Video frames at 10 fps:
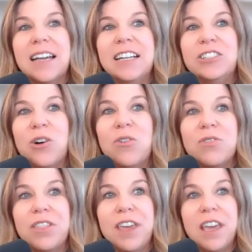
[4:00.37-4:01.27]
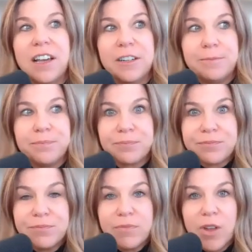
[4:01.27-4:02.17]
I don't think
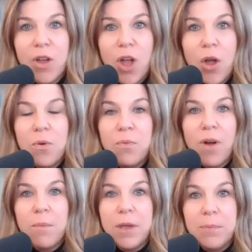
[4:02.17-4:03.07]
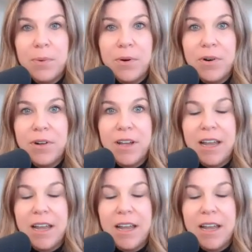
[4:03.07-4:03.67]
people